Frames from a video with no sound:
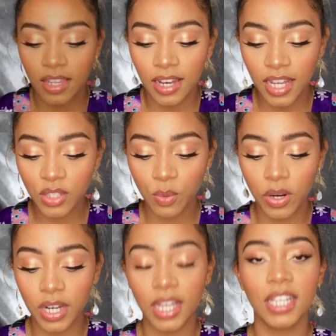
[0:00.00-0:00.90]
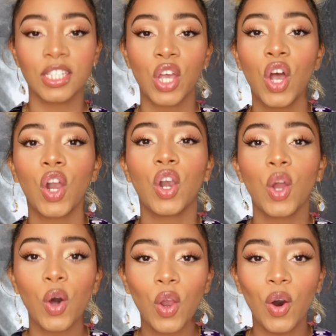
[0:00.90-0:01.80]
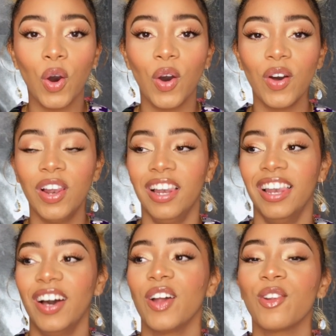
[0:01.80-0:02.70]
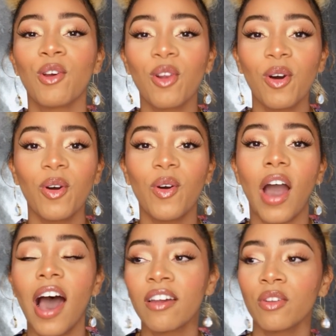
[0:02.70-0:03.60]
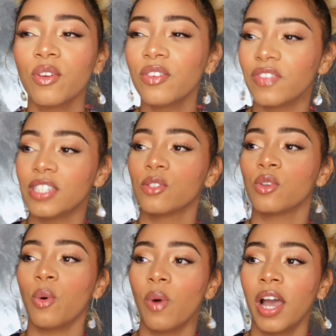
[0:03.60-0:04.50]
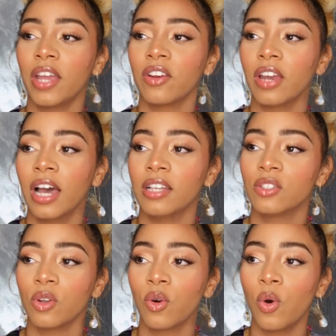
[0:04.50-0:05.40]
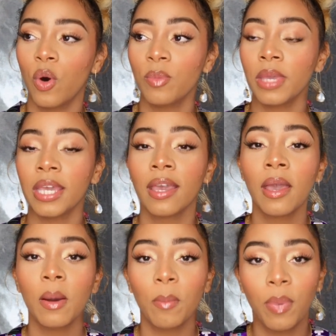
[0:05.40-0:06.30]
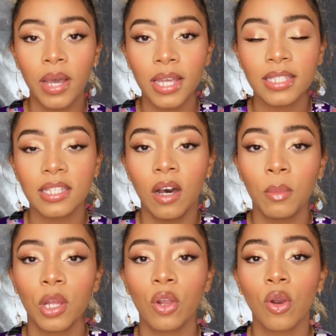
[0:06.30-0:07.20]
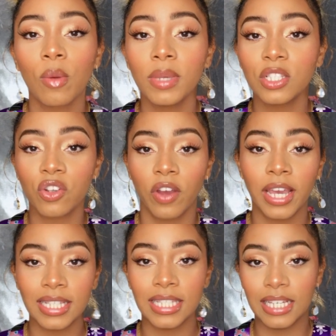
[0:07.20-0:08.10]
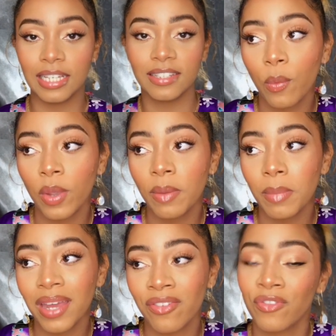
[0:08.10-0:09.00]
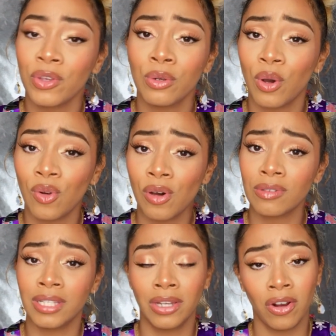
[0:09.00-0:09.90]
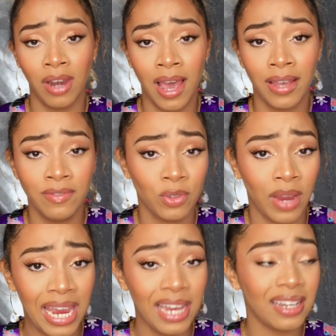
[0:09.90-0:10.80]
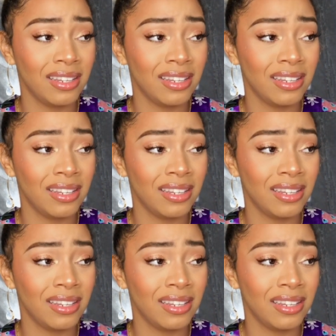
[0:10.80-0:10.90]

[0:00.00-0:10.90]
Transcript: The next word is lolo. Lolo, I don't know if this is Hawaiian or not, so don't quote me. But lolo means crazy. We met a few lolos in our lives, right?